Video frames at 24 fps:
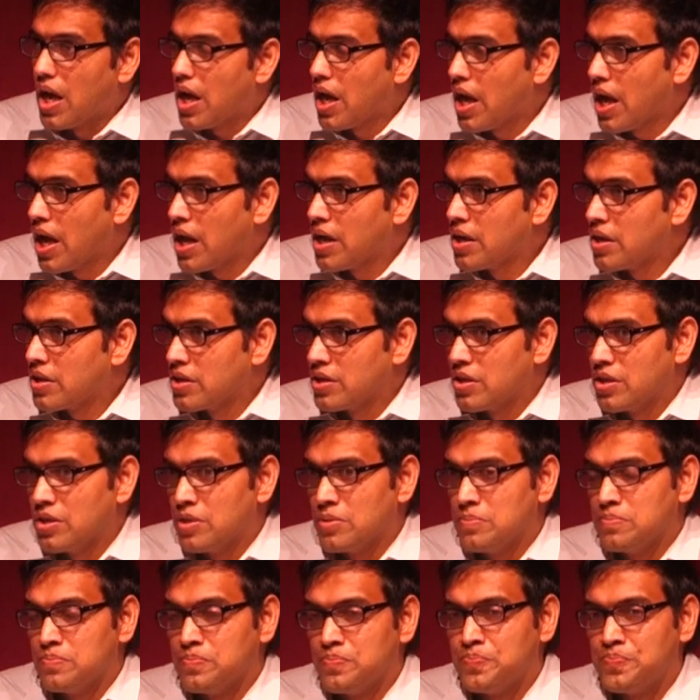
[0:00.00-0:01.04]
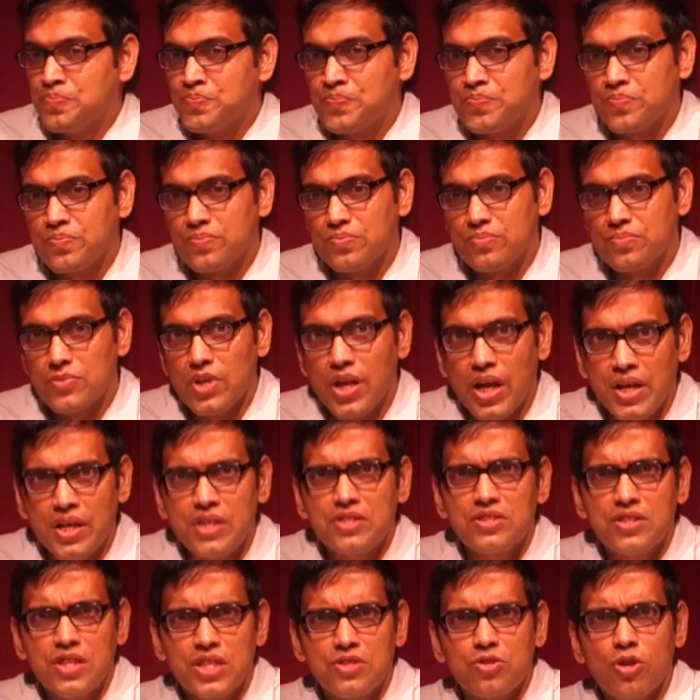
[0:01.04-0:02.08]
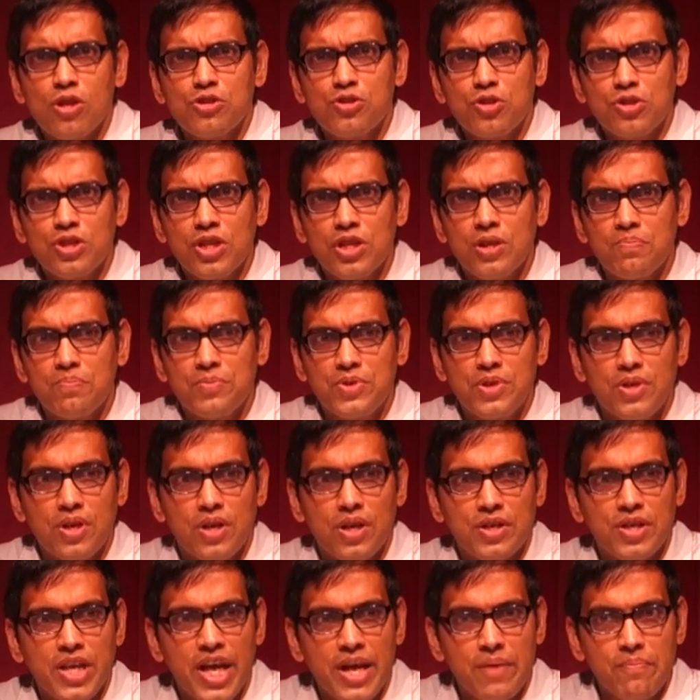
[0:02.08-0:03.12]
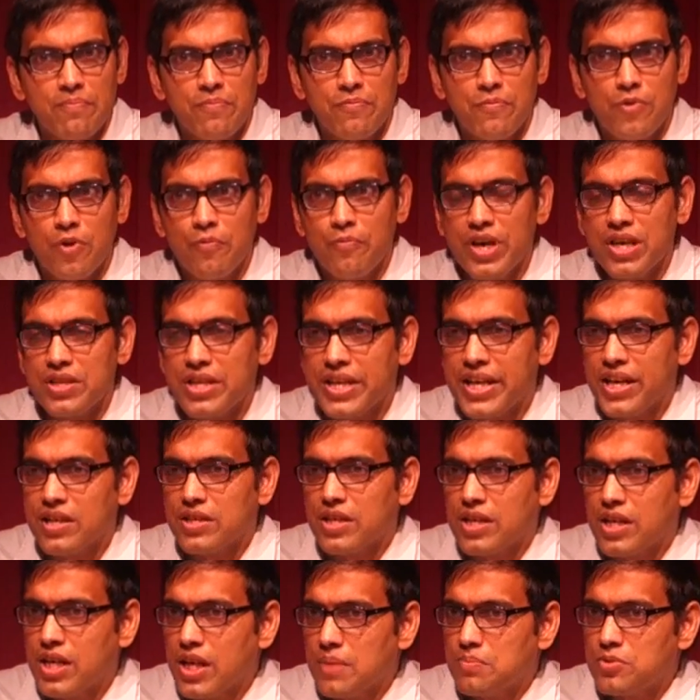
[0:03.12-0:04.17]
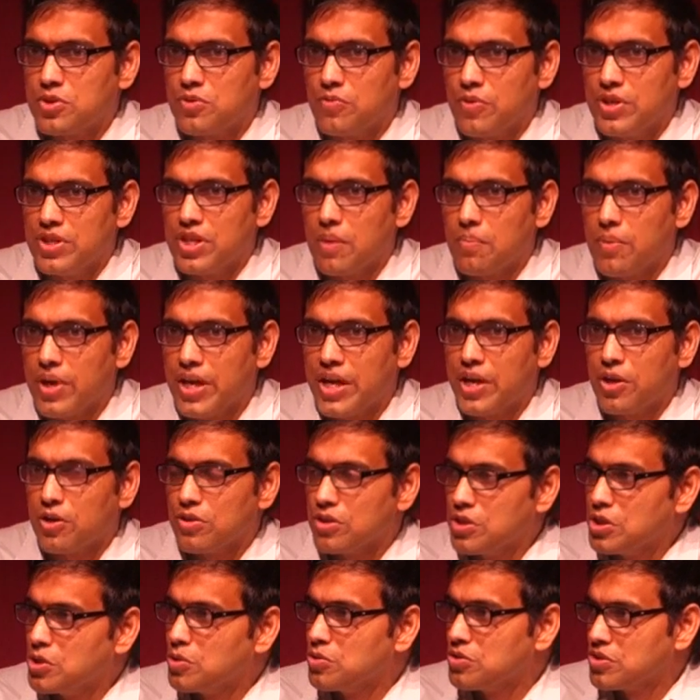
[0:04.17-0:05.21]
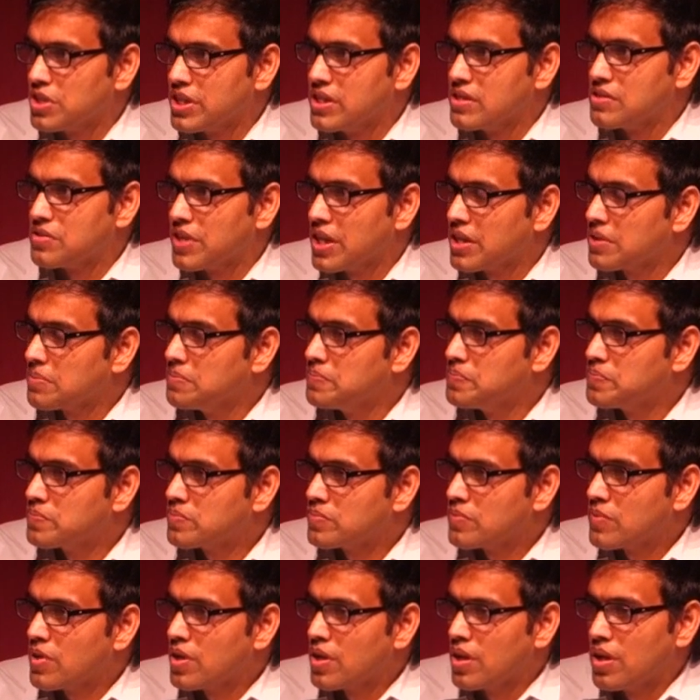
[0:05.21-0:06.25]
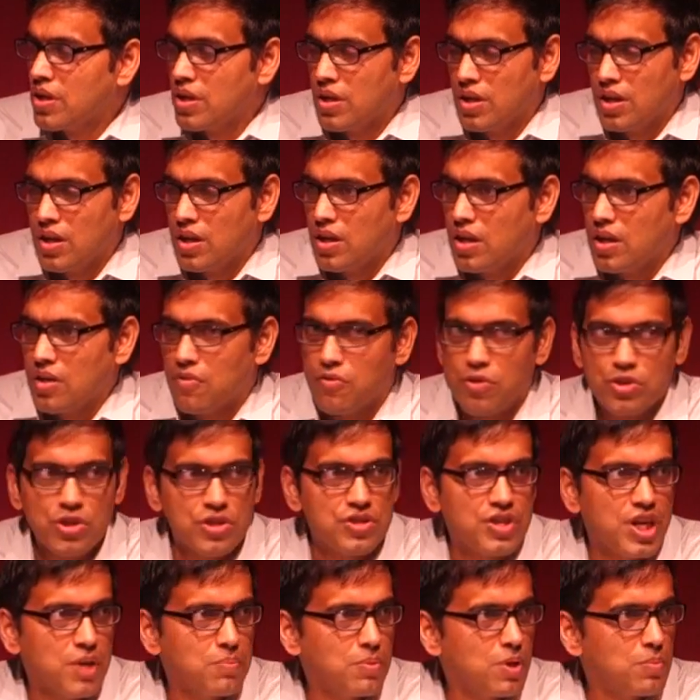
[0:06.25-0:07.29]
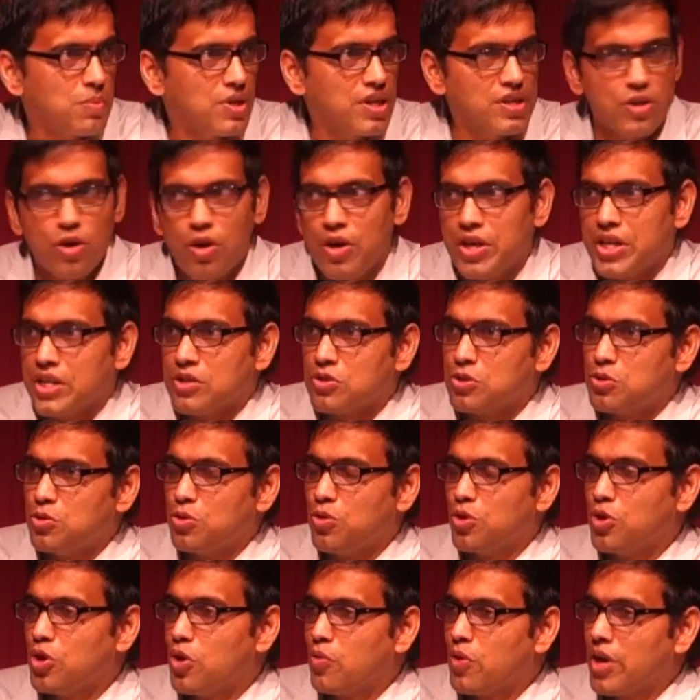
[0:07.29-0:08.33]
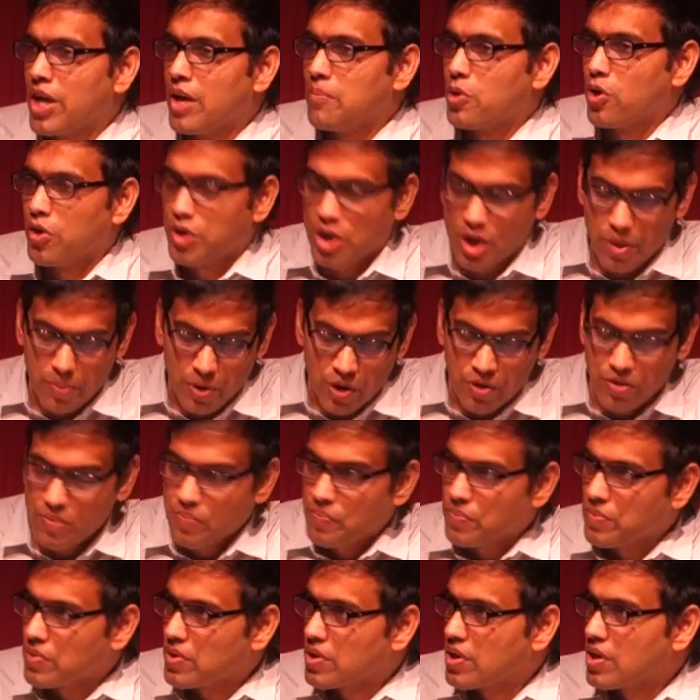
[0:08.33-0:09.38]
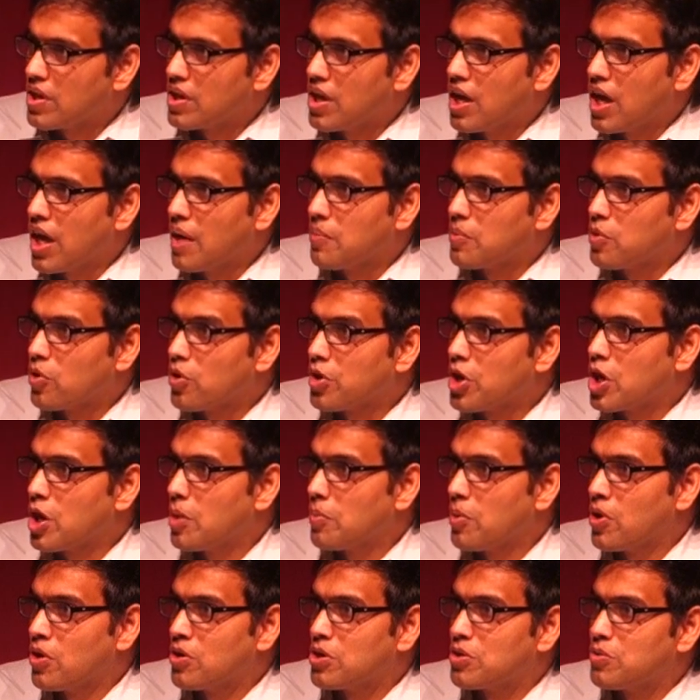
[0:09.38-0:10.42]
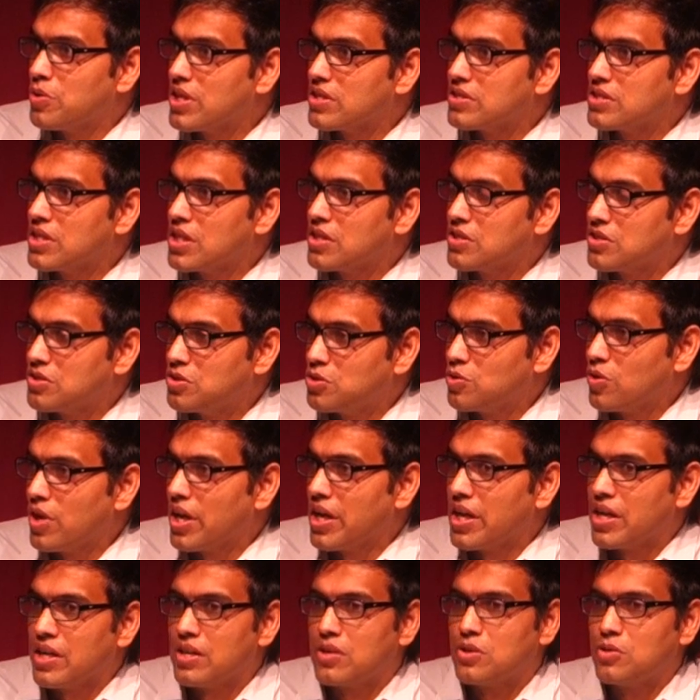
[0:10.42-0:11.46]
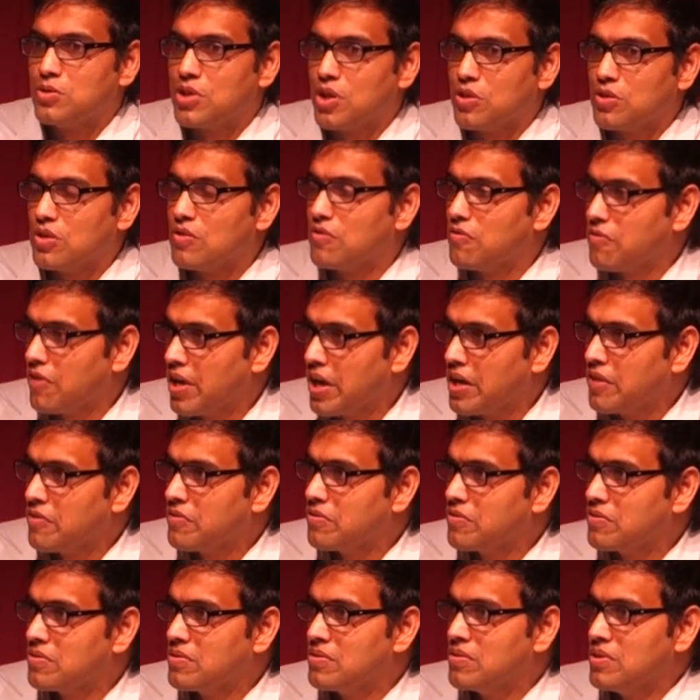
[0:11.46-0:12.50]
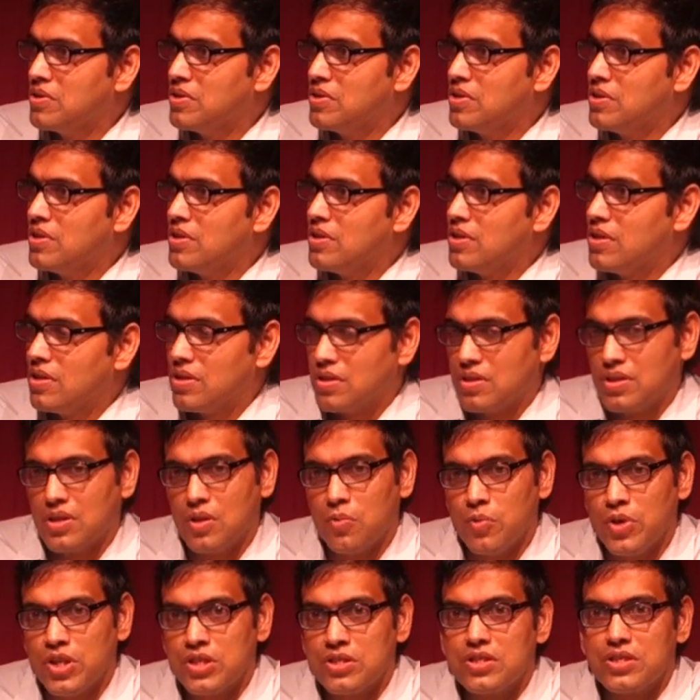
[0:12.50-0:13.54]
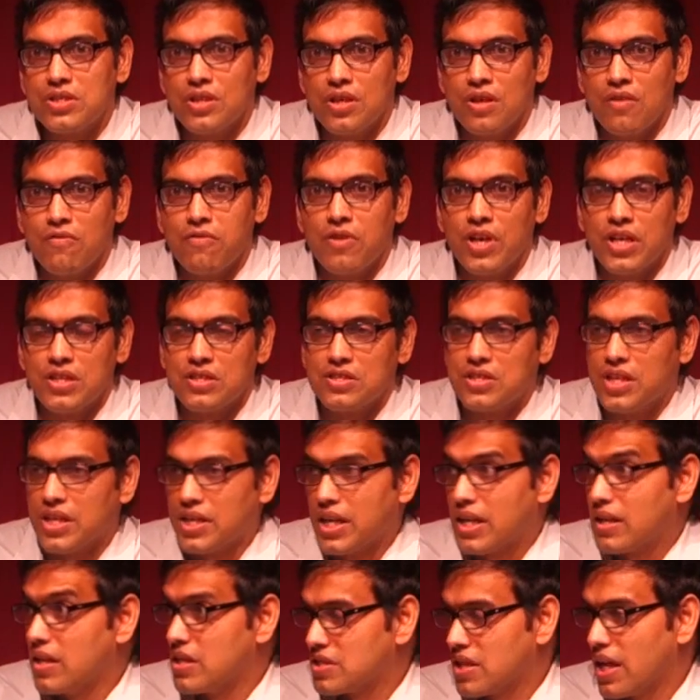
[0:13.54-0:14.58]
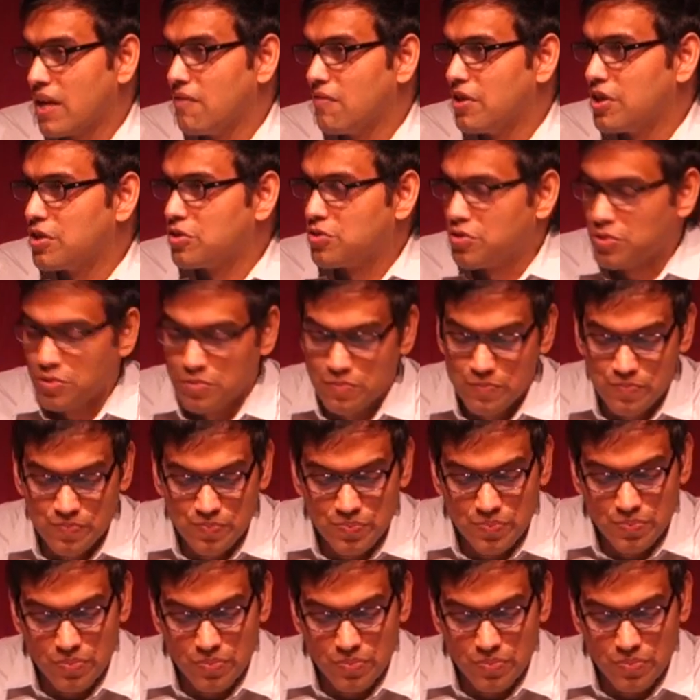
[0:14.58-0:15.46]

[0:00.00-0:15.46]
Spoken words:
And it's also the time from where they get the clips when they are playing it on the newsreels, right? For the three people in the audience who don't know what I'm talking about 26 July 2005, the worst floods that at least I have lived through.